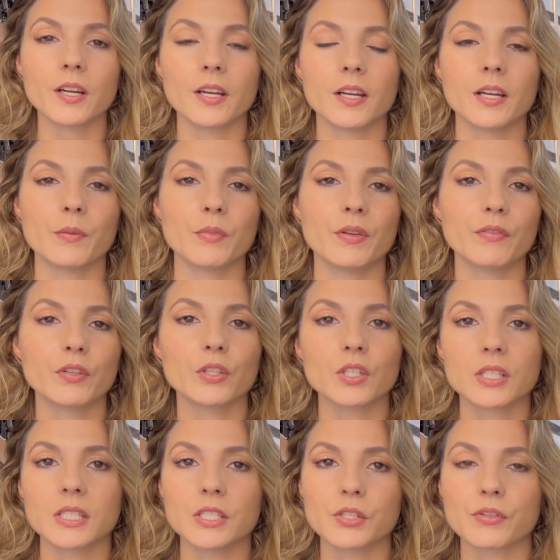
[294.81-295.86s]
If it
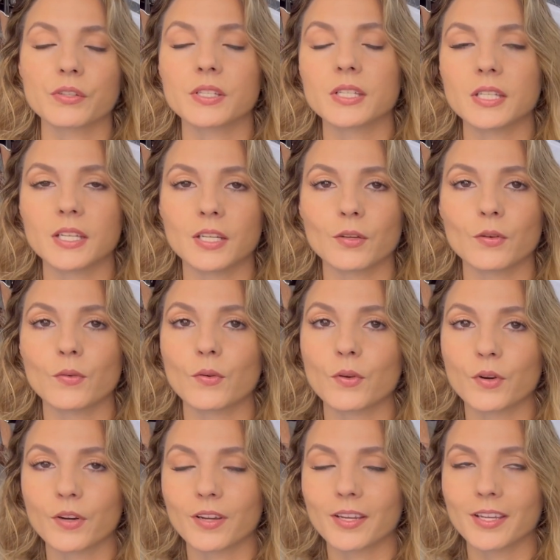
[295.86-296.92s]
looks interesting
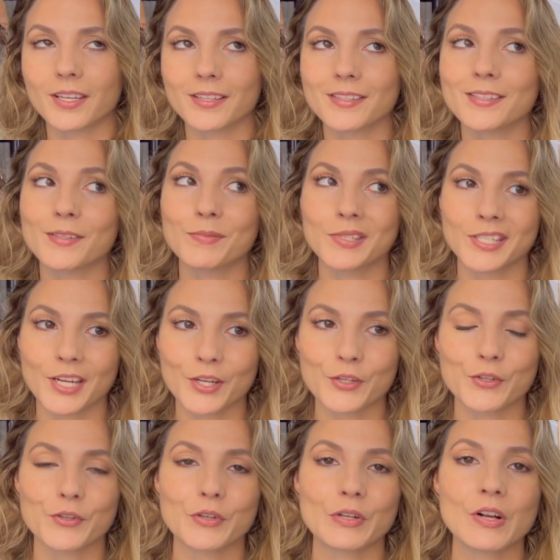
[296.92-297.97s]
or again
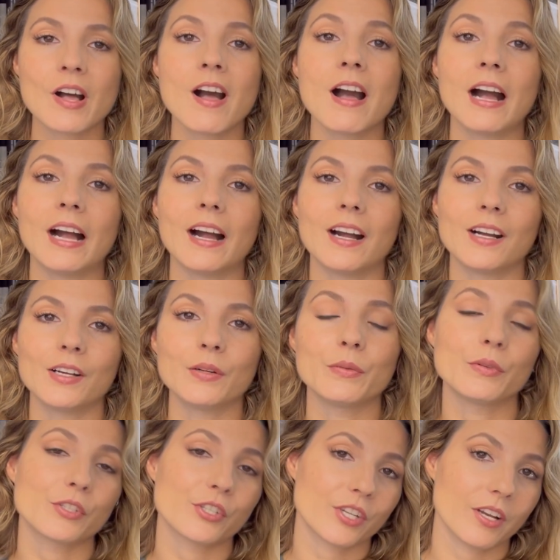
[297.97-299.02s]
substantial, I
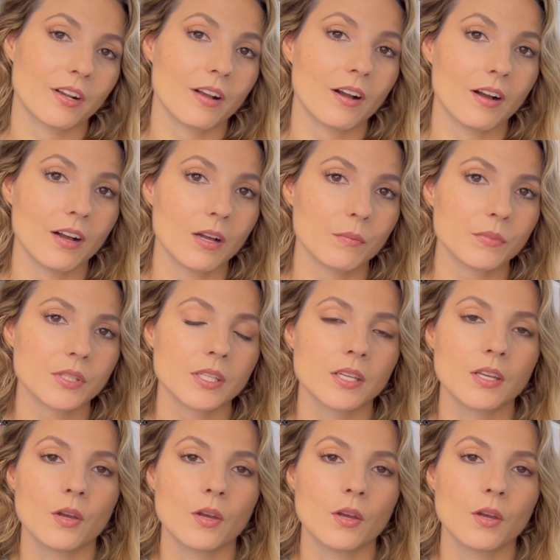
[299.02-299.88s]
will check comps.